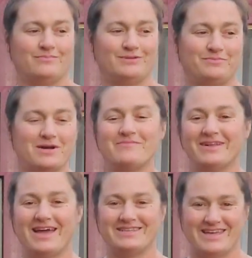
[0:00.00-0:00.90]

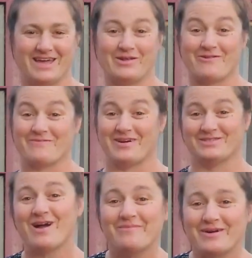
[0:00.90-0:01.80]
spearmint had taken over my
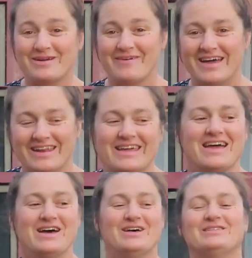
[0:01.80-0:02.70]
strawberry bed,
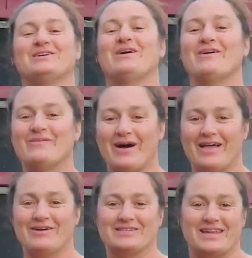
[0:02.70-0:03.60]
so while
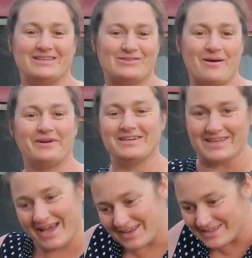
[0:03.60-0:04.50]
I was getting strawberries
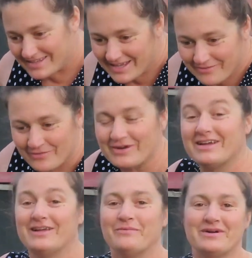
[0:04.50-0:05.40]
I had to dig for it,
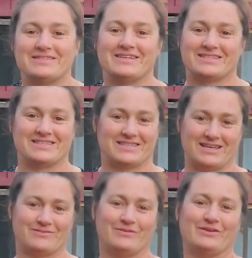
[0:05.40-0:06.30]
and it wasn't as
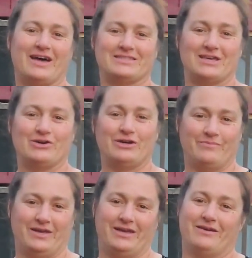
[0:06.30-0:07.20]
successful as they could
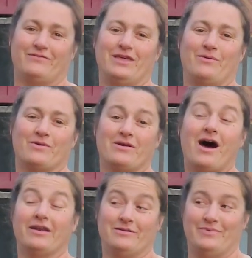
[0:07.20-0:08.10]
be they were
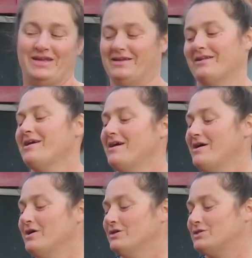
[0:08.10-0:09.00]
unimpeded.
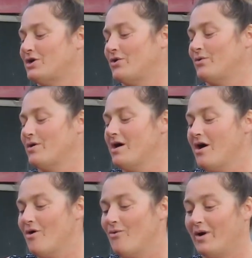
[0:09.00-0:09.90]
So
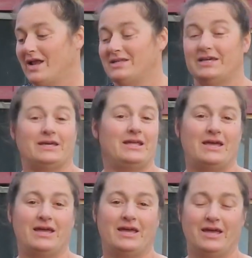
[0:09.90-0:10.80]
what I did
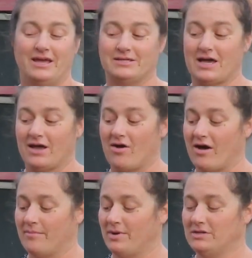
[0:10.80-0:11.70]
is I
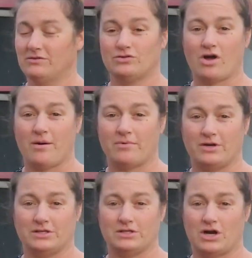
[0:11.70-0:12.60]
got a bunch of
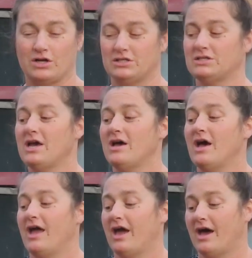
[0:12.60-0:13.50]
strawberry starts
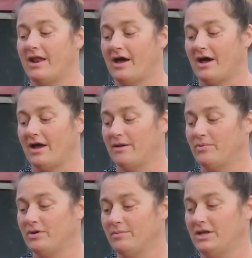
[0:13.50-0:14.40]
and I
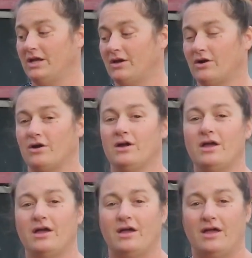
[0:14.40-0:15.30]
put them in here,
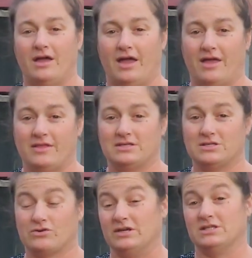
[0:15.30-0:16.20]
and this
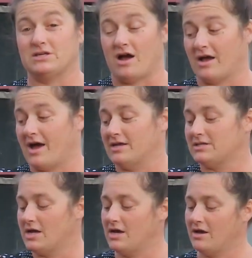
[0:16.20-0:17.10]
is a GreenStalk,
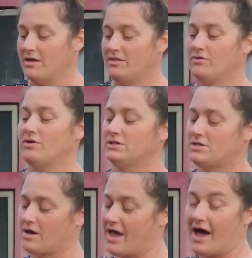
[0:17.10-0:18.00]
guys. The
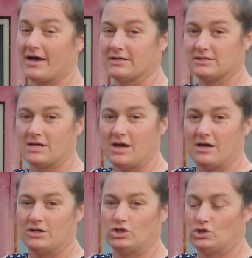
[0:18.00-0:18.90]
GreenStalk has
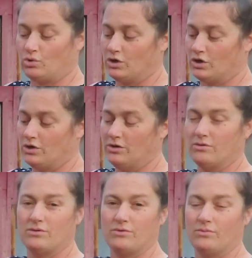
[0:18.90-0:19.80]
shorter
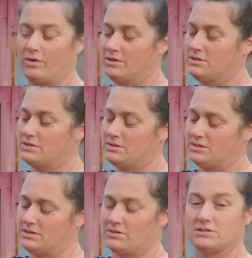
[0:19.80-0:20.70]
ones.
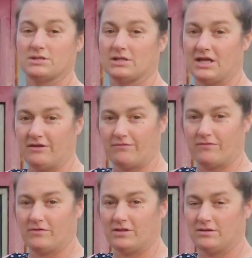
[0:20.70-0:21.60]
This is a
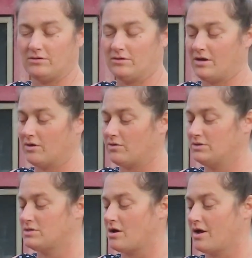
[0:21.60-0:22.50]
leaf
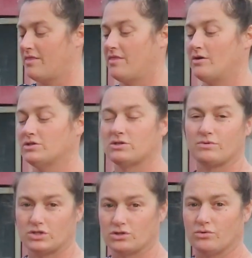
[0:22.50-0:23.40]
GreenStalk, and then there's the
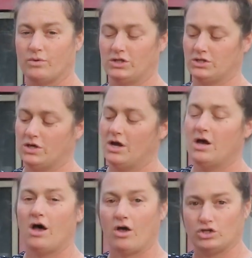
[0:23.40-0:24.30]
original, which
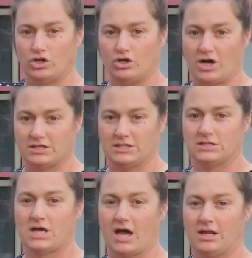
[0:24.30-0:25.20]
I'll show you guys
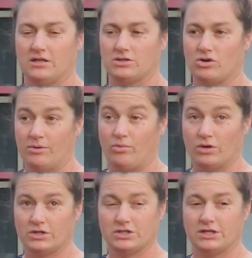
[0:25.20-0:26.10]
inside the screen and
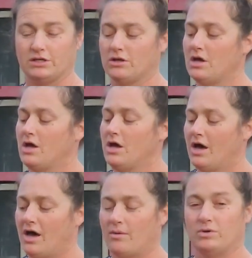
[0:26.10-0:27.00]
porch still,
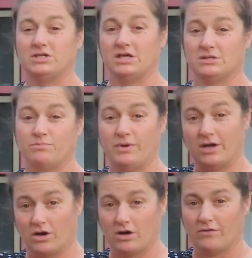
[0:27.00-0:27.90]
which is
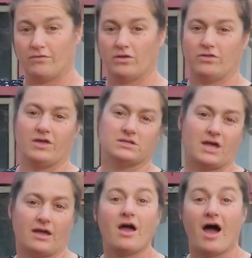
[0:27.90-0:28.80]
bigger for things
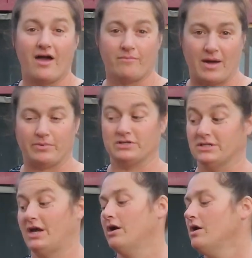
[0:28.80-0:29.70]
like I have peppers
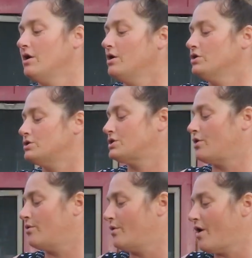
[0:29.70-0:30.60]
in there.
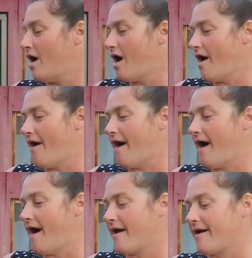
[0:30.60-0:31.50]
So
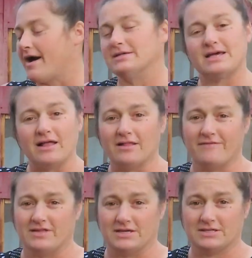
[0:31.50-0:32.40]
guys, I
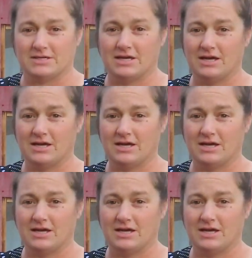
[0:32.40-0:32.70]
love this.